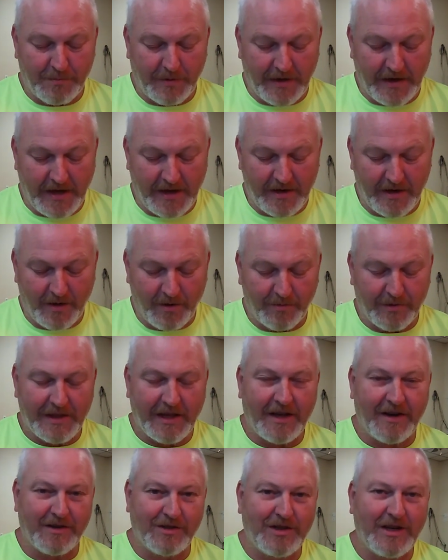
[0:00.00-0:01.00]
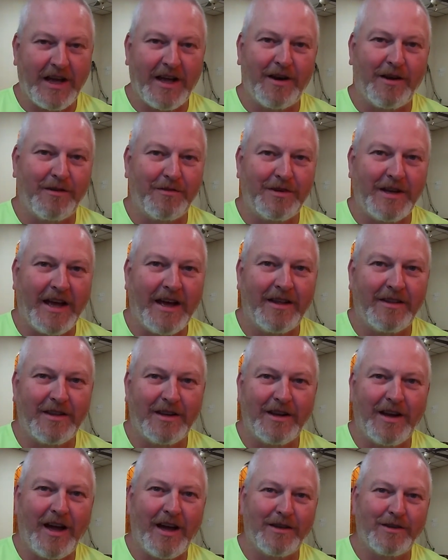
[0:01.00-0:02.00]
but I know without a shadow of doubt
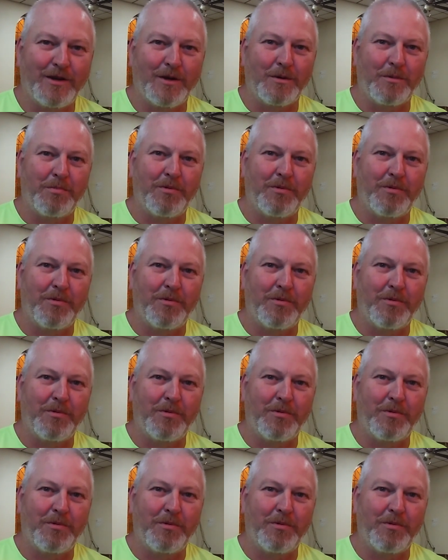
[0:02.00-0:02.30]
that God's going